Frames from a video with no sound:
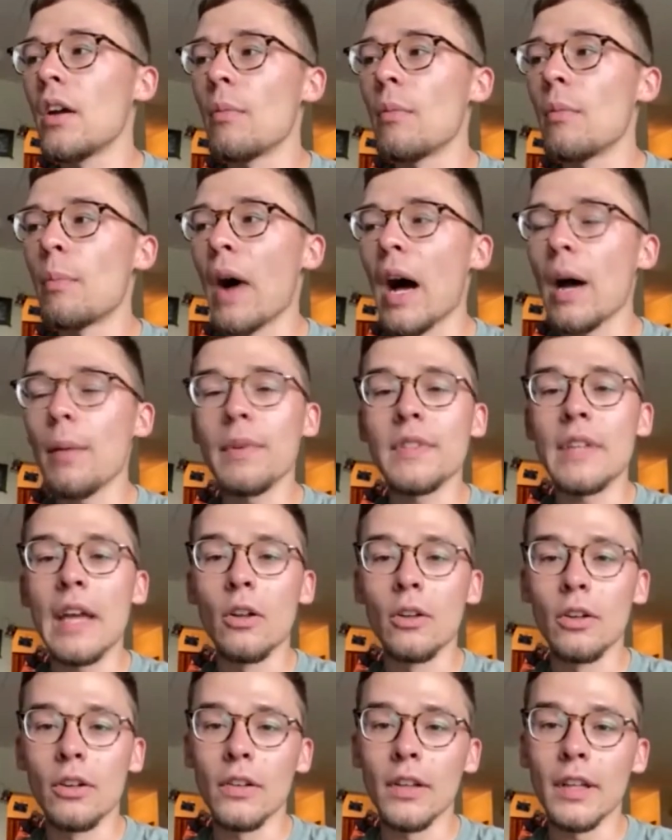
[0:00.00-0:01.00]
Bob is
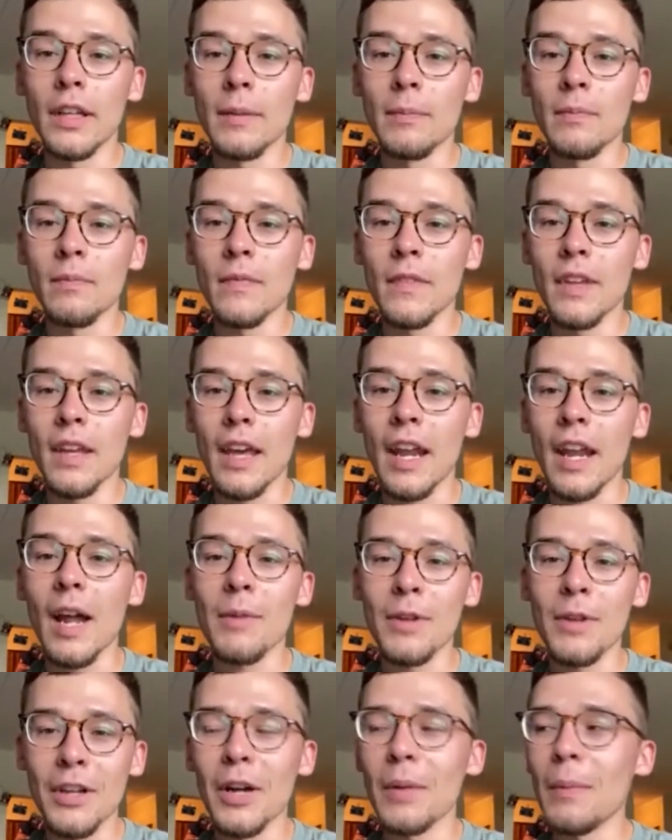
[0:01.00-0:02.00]
elderly, and I'm
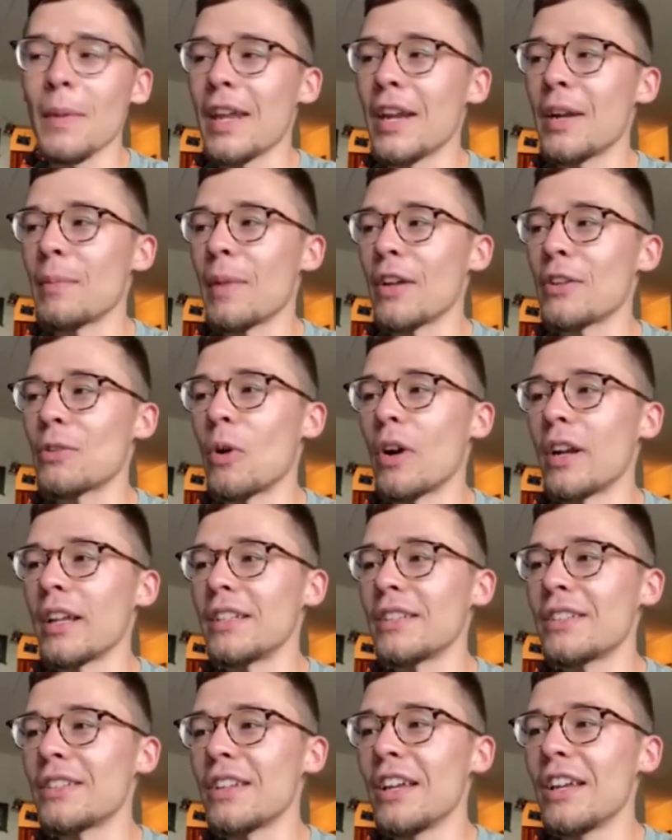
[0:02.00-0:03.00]
a young man in my
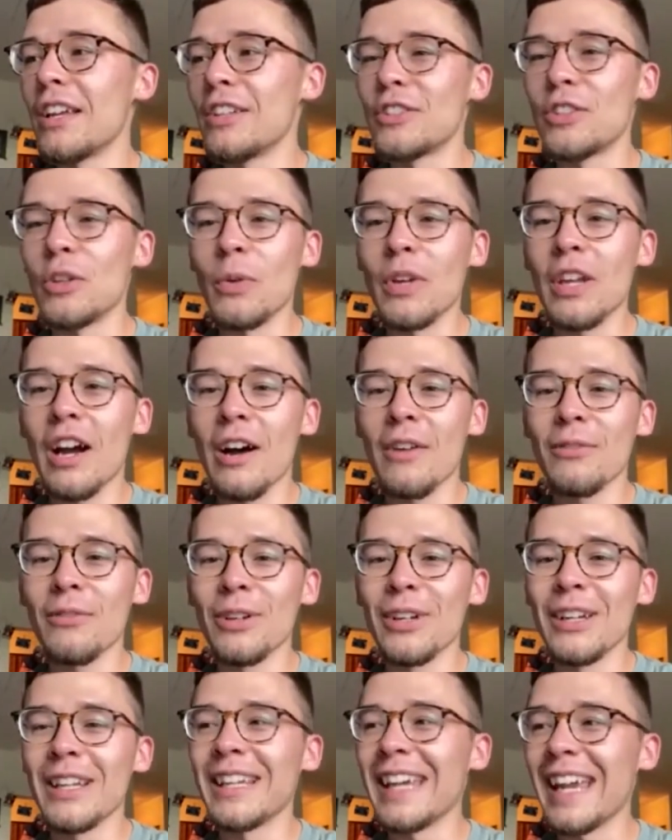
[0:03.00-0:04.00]
20s, so we offer
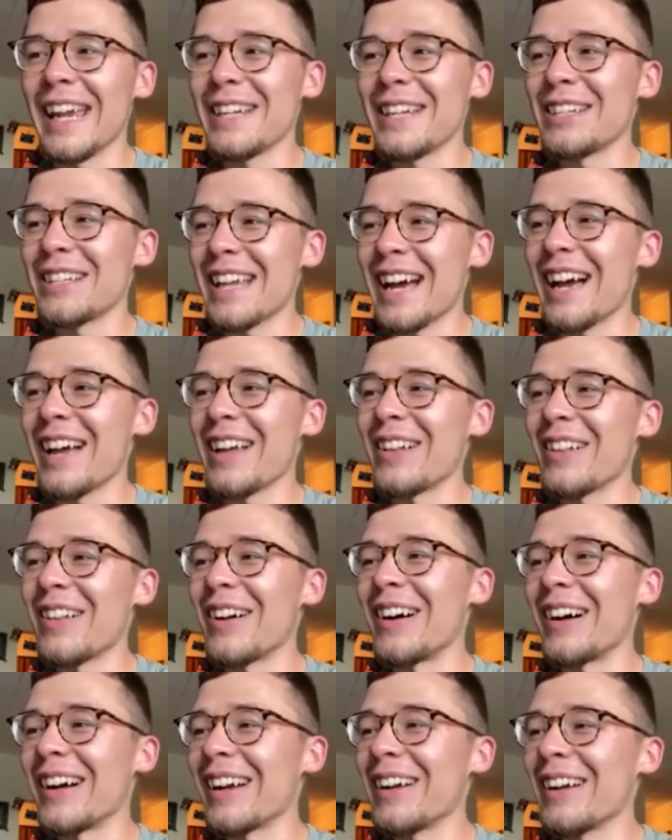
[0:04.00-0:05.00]
an engaging
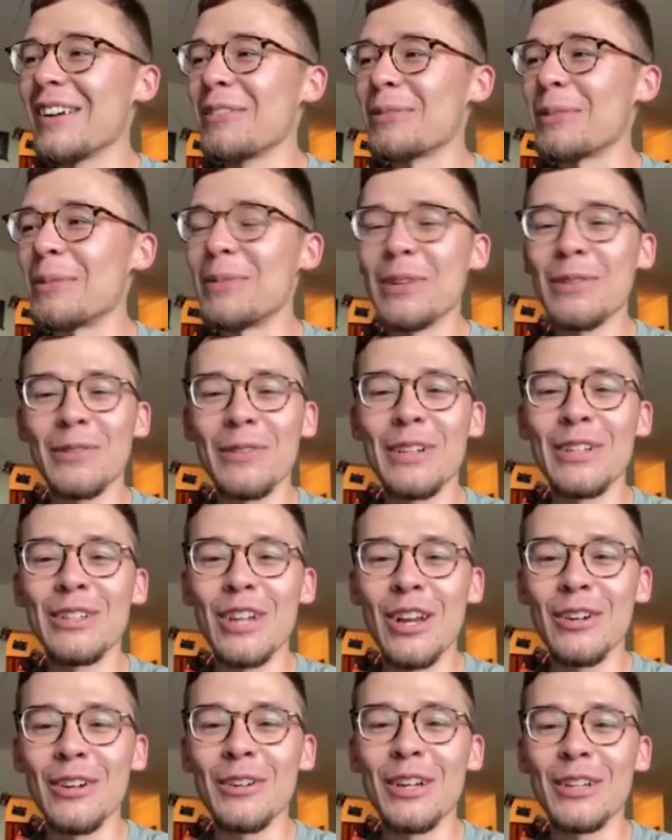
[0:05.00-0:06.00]
dialogue from different
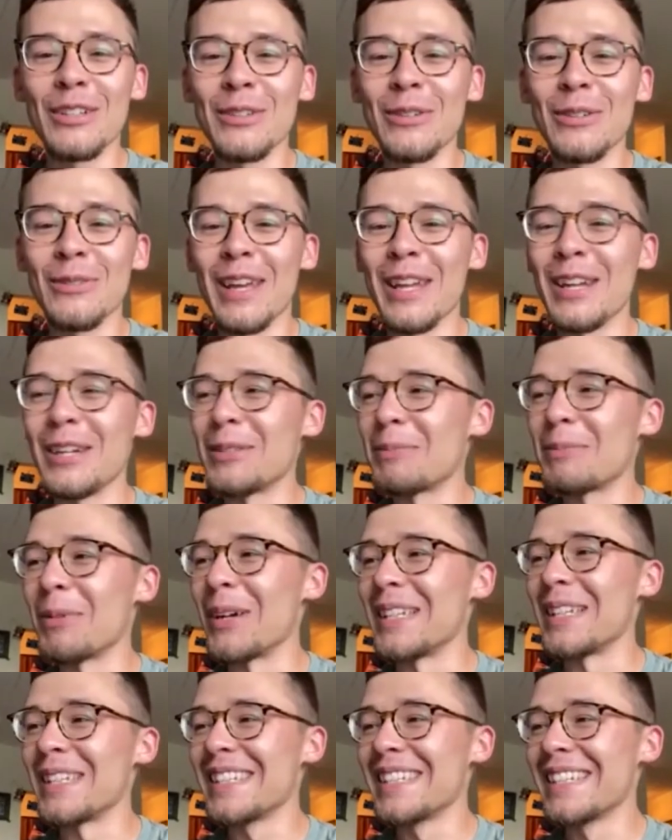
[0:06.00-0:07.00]
generational vantage
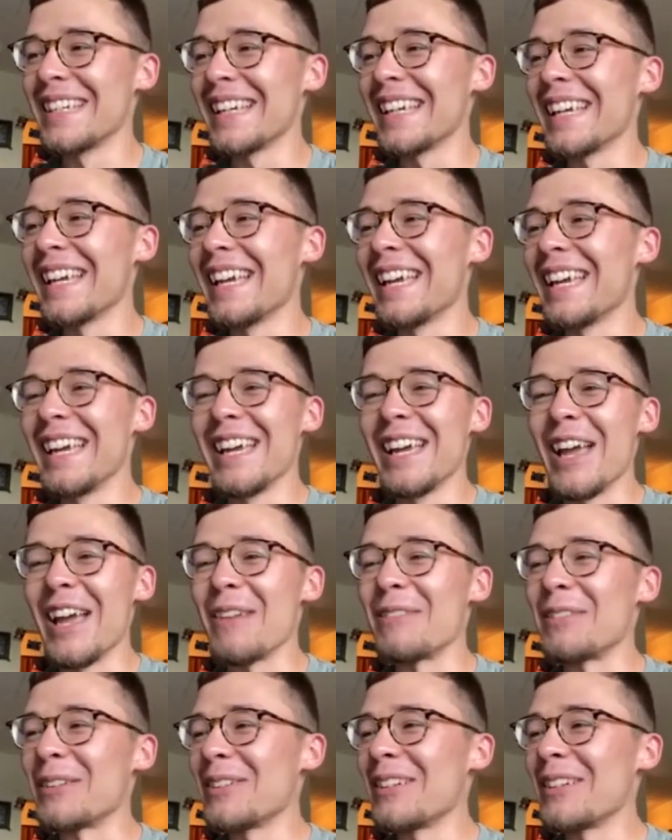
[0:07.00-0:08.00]
points.
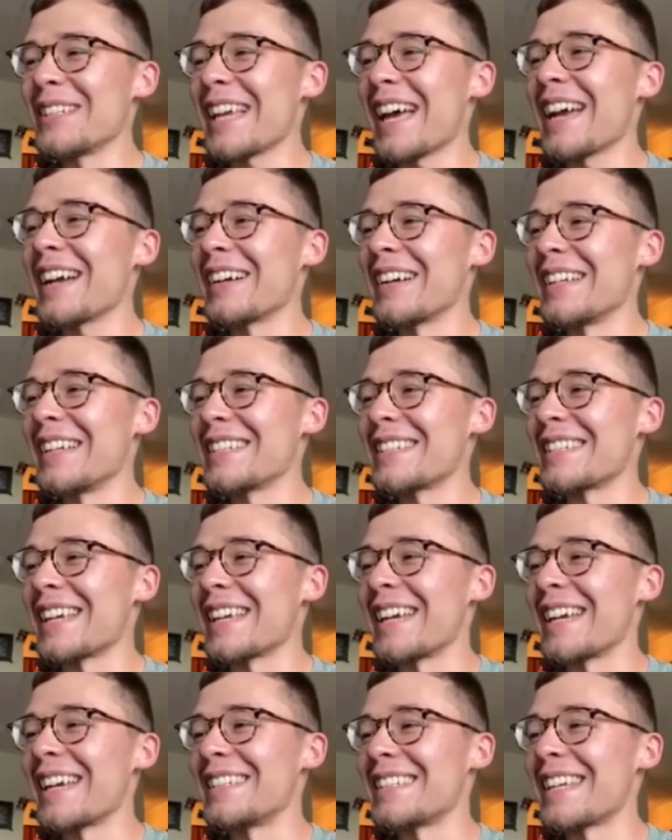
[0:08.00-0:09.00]
If you desire
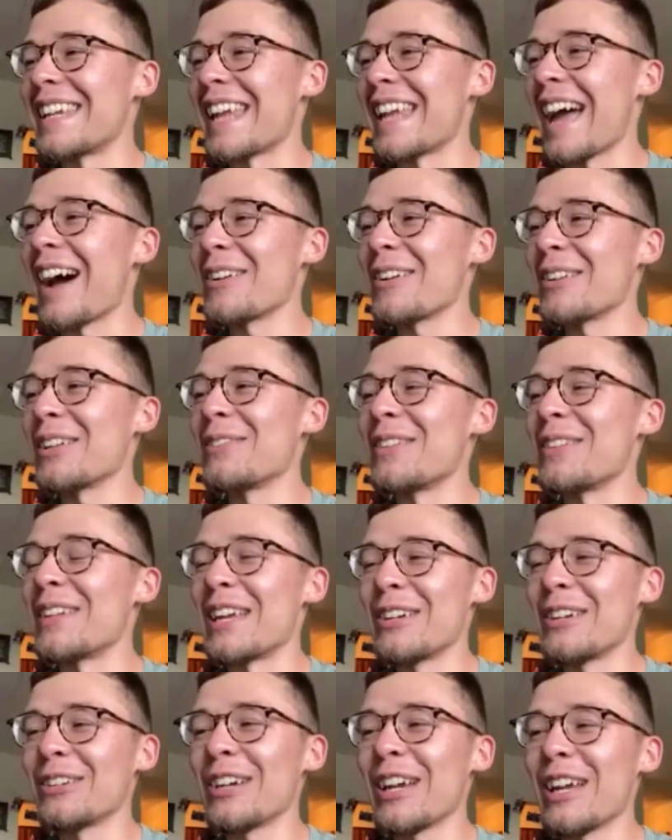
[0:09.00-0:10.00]
insights into how to live an
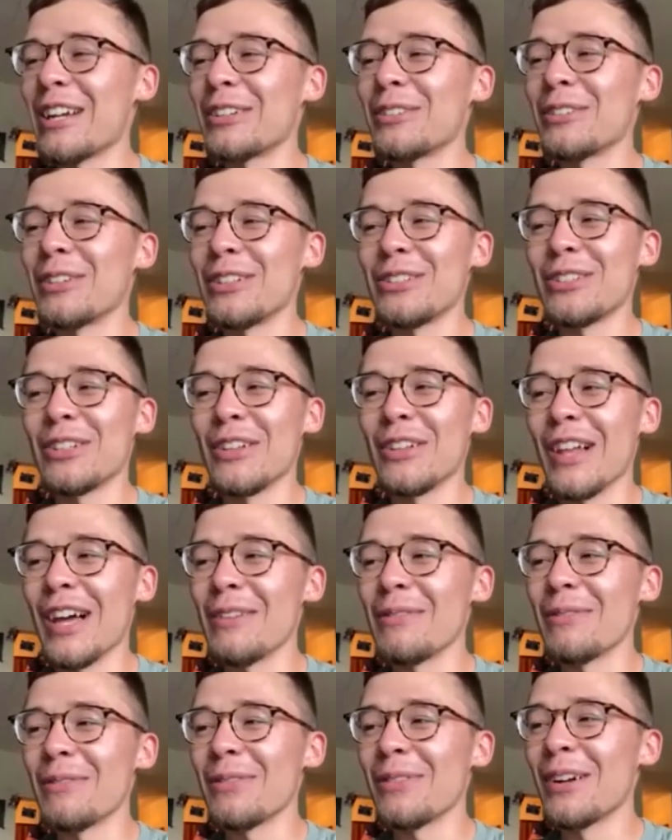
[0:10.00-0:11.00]
integrated Christian
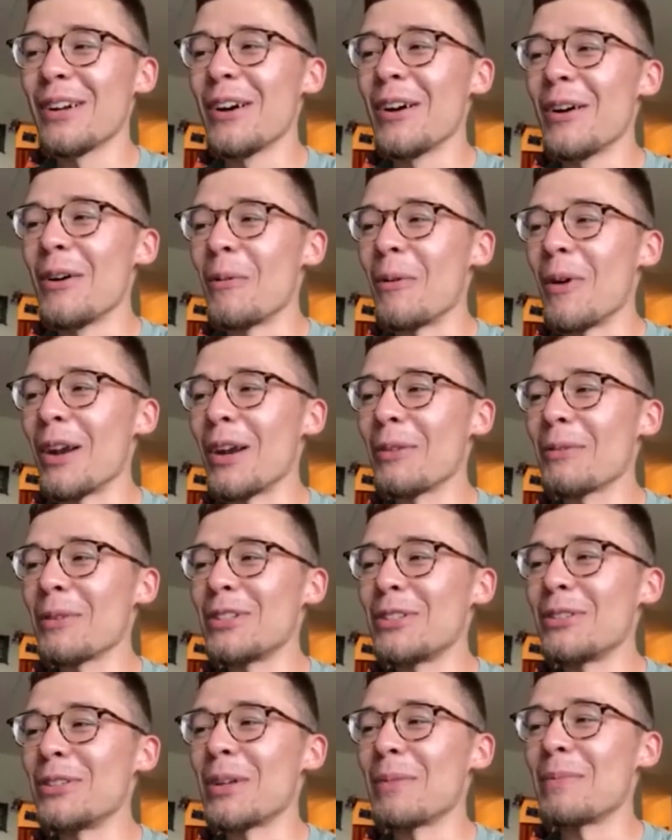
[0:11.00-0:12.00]
life, one in
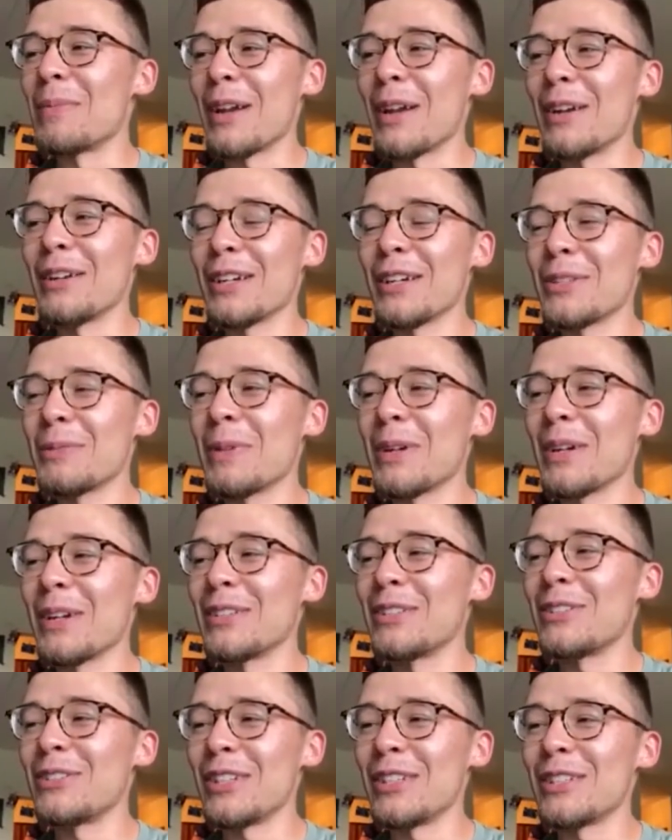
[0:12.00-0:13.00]
which you can better
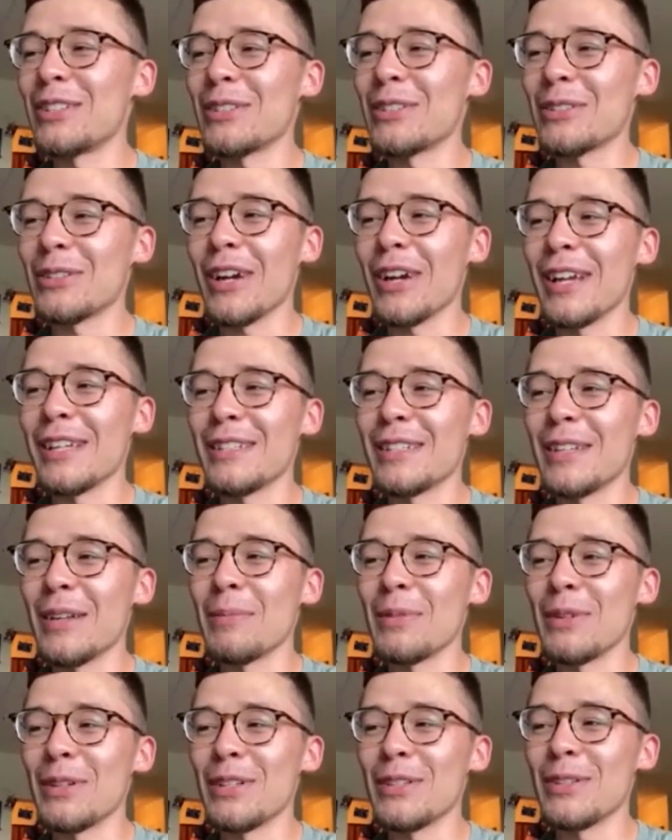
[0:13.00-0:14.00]
experience Jesus Christ and
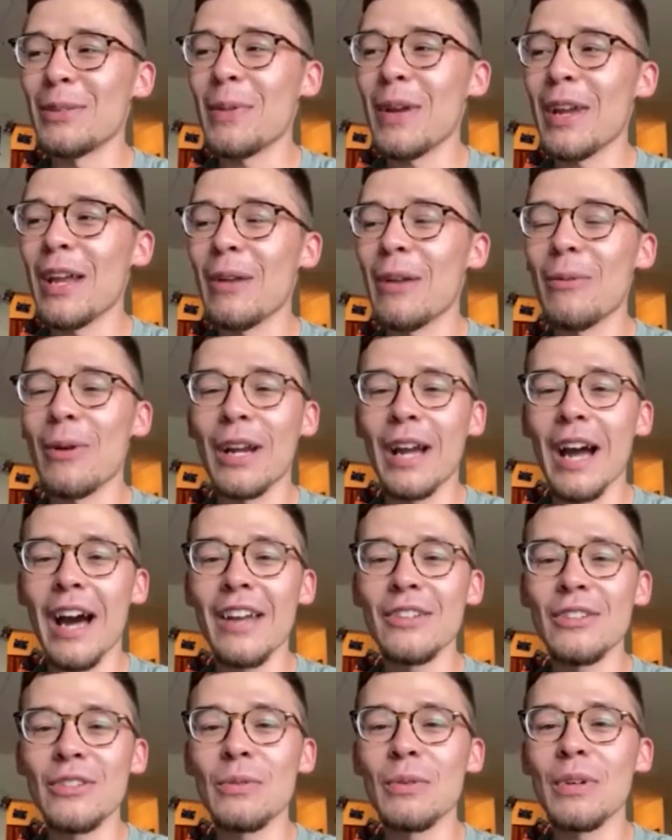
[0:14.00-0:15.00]
participate in what God
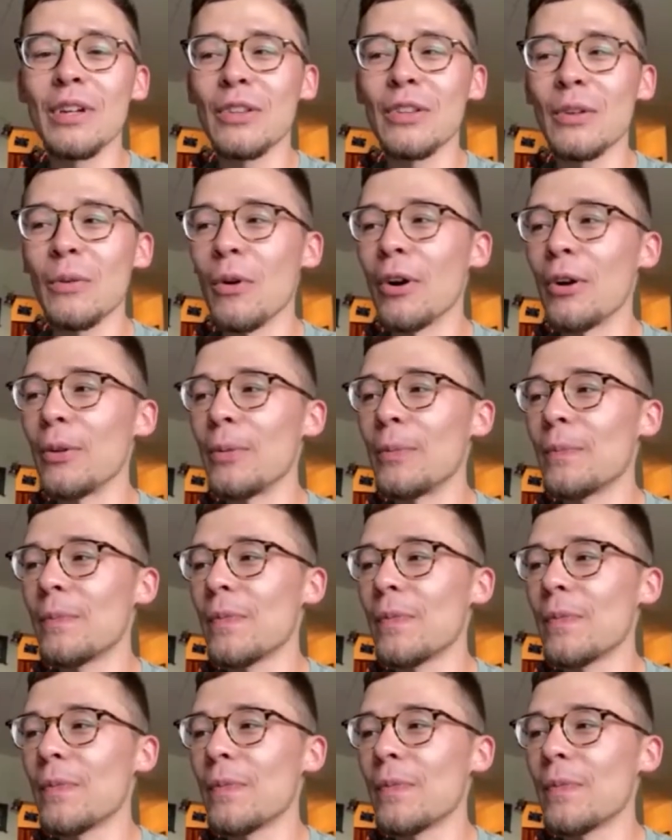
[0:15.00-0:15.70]
is doing in the world,